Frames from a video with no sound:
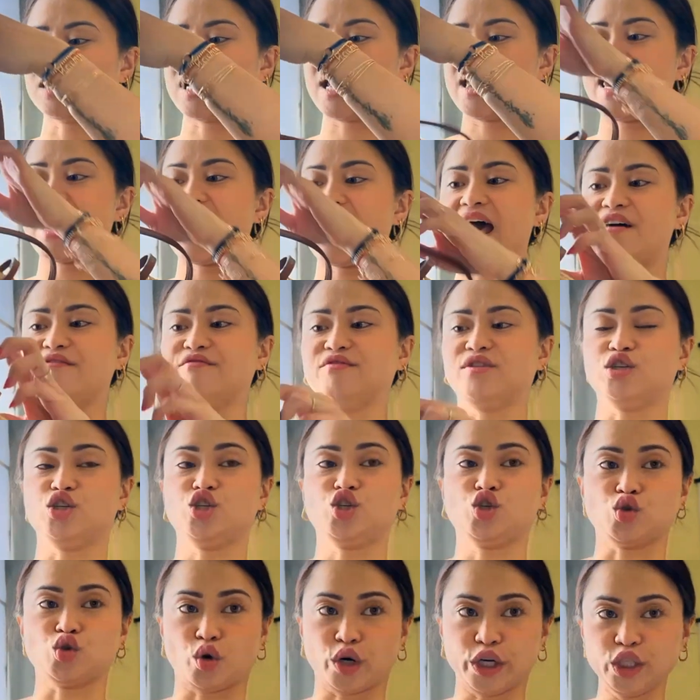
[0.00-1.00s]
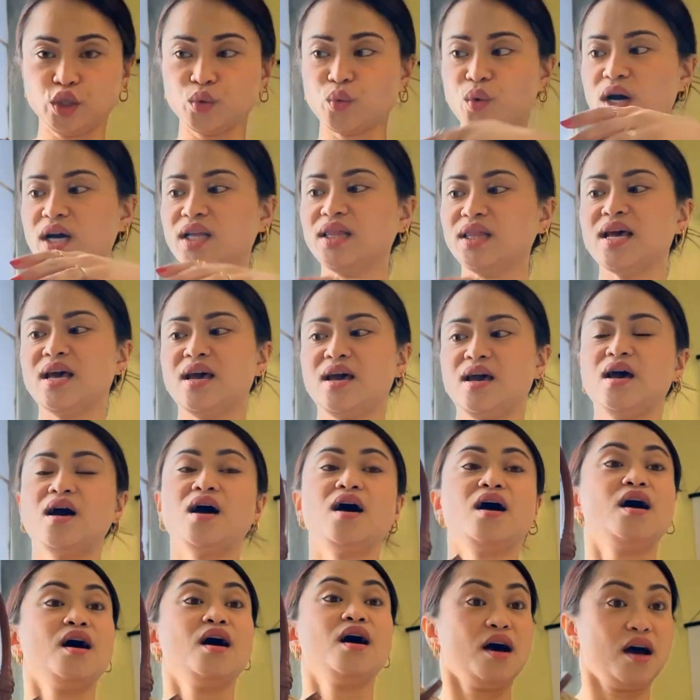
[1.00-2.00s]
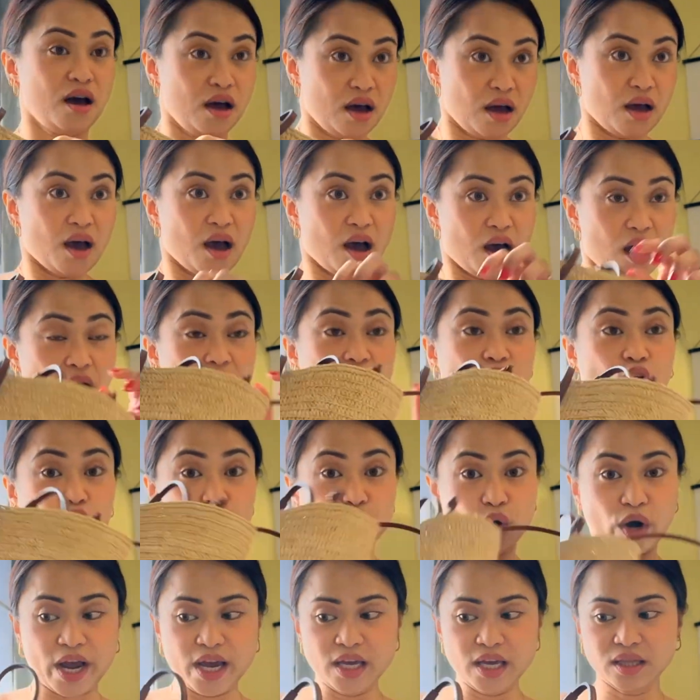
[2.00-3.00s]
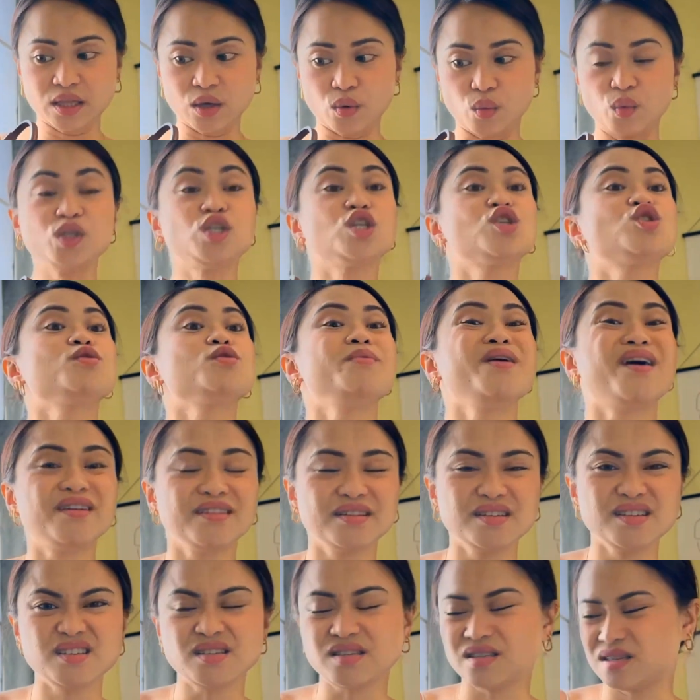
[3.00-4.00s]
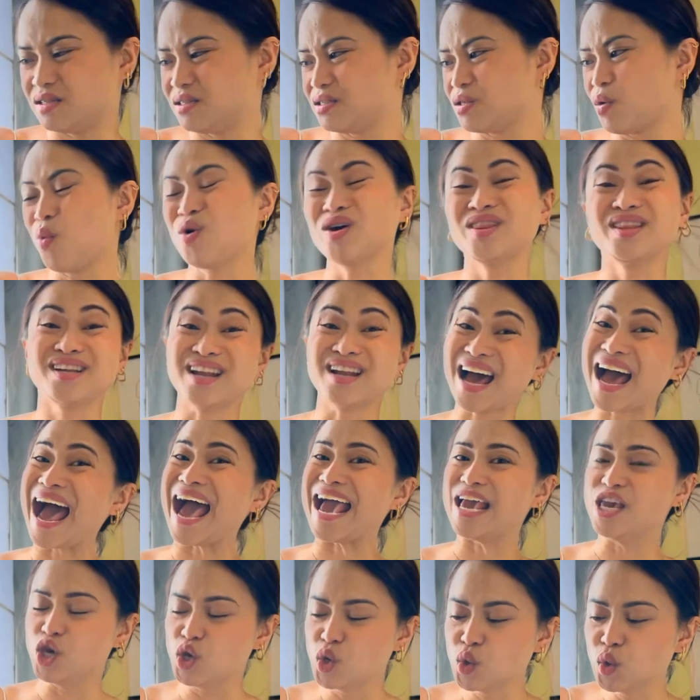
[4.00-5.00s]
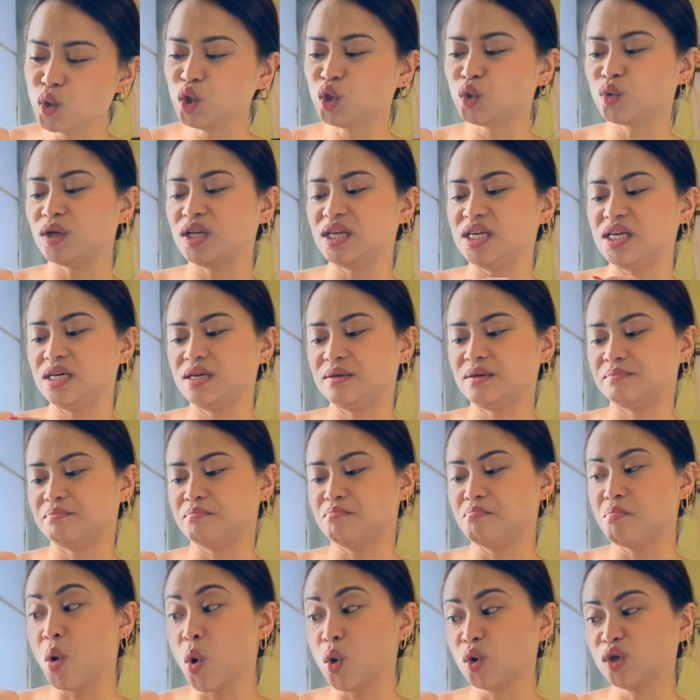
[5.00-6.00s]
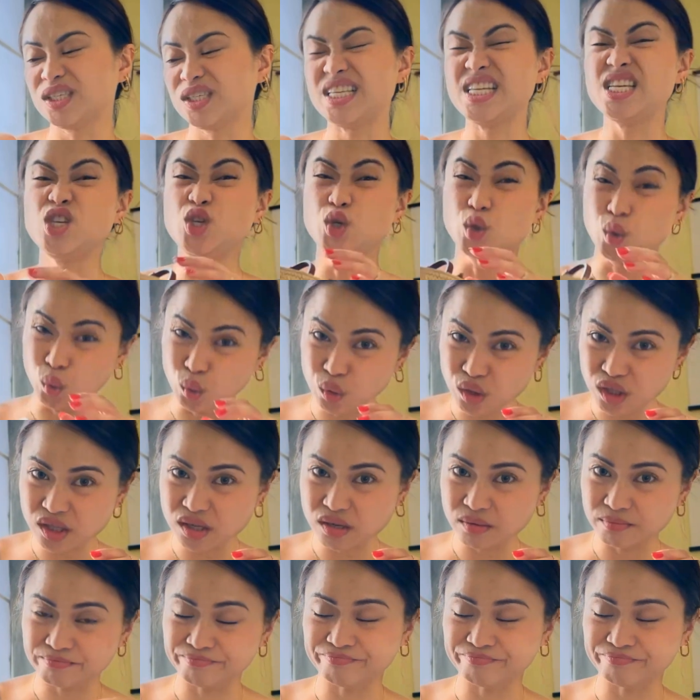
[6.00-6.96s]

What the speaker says: I have the short one, great, which is, to be honest, the one that I usually mostly used.